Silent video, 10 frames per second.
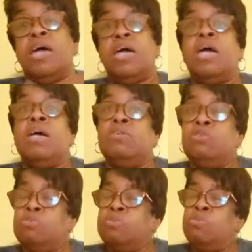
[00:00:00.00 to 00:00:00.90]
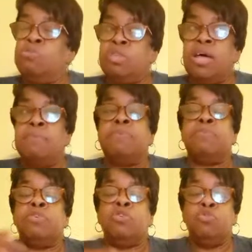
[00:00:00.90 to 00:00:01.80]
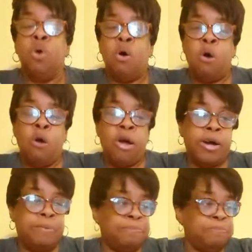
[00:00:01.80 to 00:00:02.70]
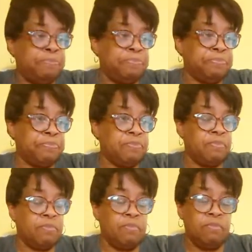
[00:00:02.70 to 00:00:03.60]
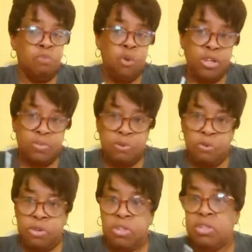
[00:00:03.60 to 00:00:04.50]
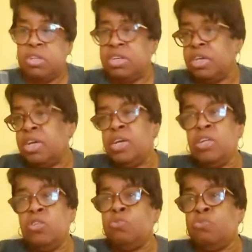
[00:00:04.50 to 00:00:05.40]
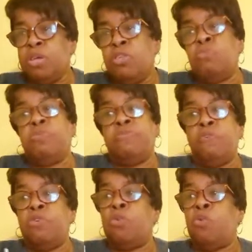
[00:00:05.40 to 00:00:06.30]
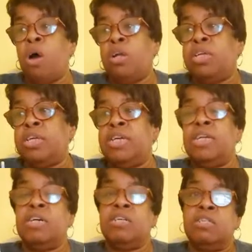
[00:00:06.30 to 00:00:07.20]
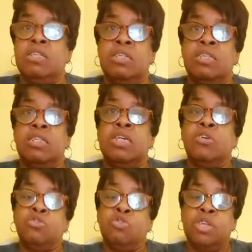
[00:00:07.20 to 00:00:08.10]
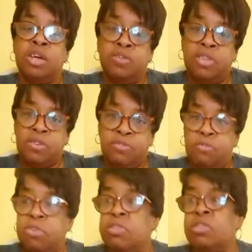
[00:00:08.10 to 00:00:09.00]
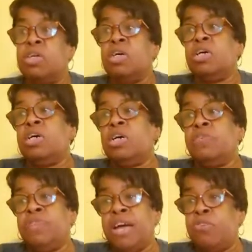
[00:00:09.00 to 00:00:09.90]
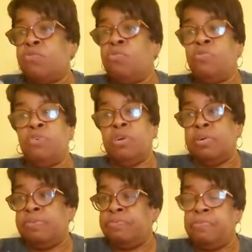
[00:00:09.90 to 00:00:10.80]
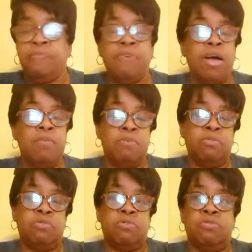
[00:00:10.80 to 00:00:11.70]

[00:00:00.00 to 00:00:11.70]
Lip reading: And most of the time, when you are more experienced, you tend to prefer the quality and the consistency because you can tell the difference of natural fibers.